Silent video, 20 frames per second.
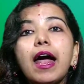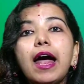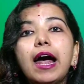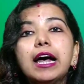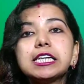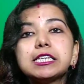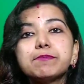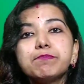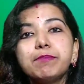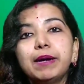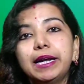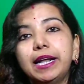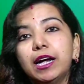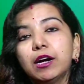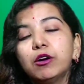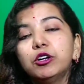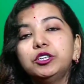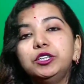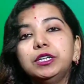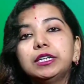as
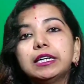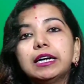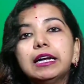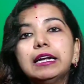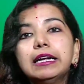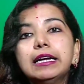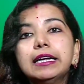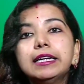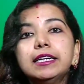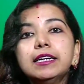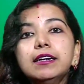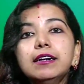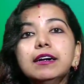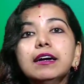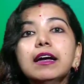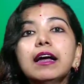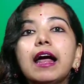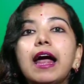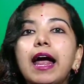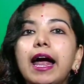pedagogical leader
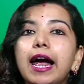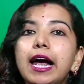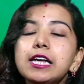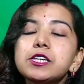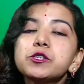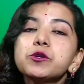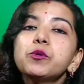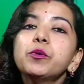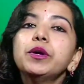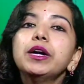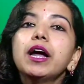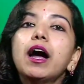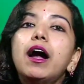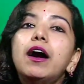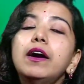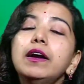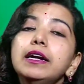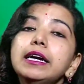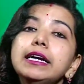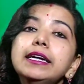as we
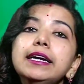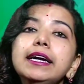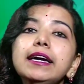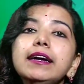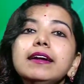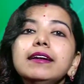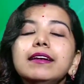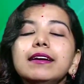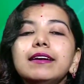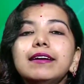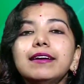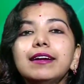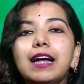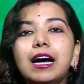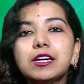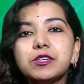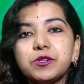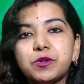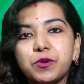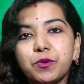are leading the
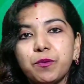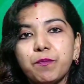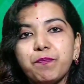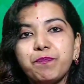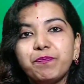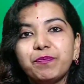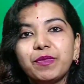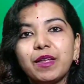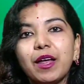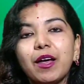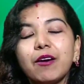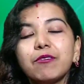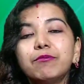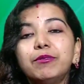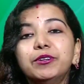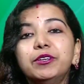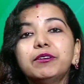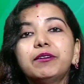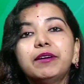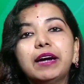classroom
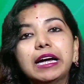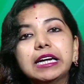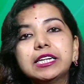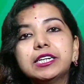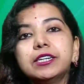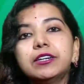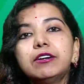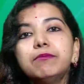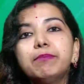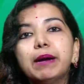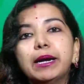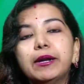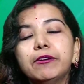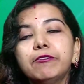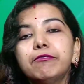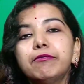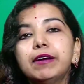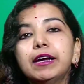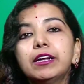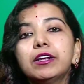for the greater
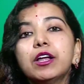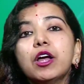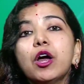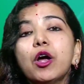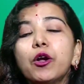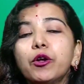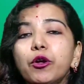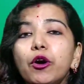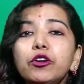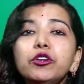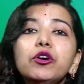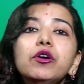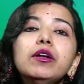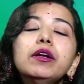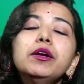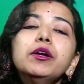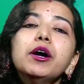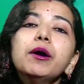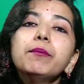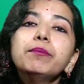benefit not
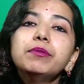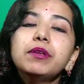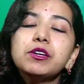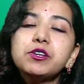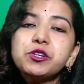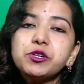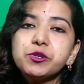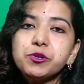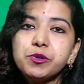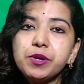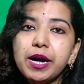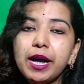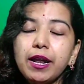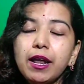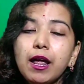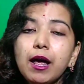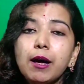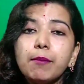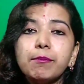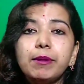only of the
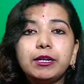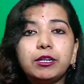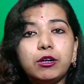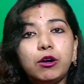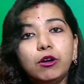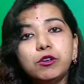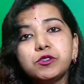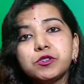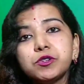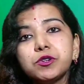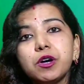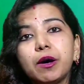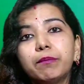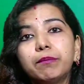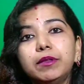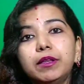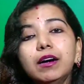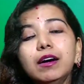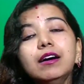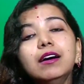student but also of
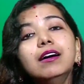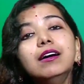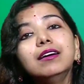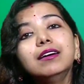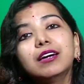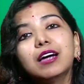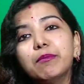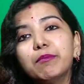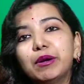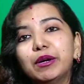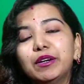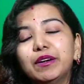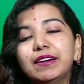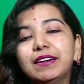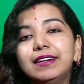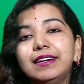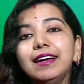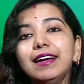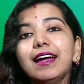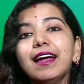the
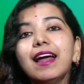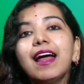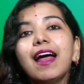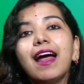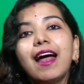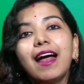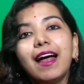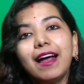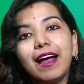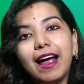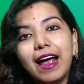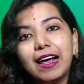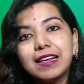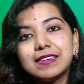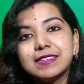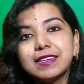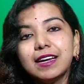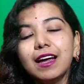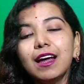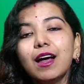community
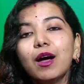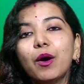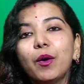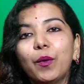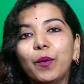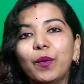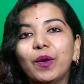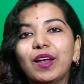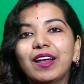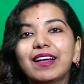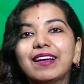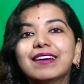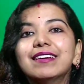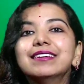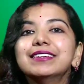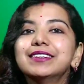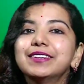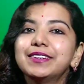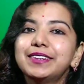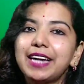as a whole.
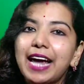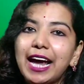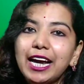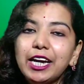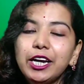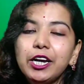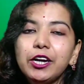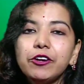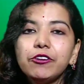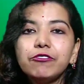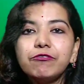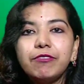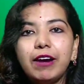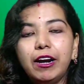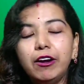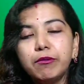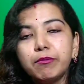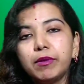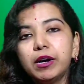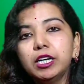So thank you
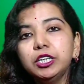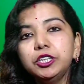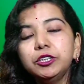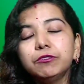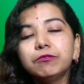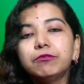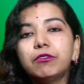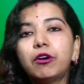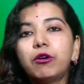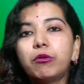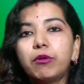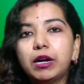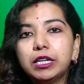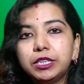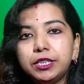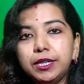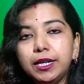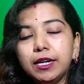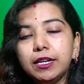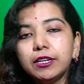very much for
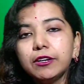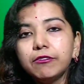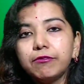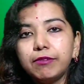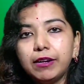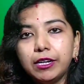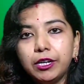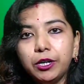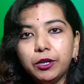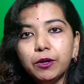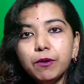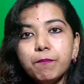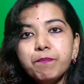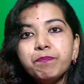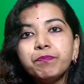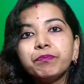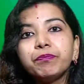watching the video.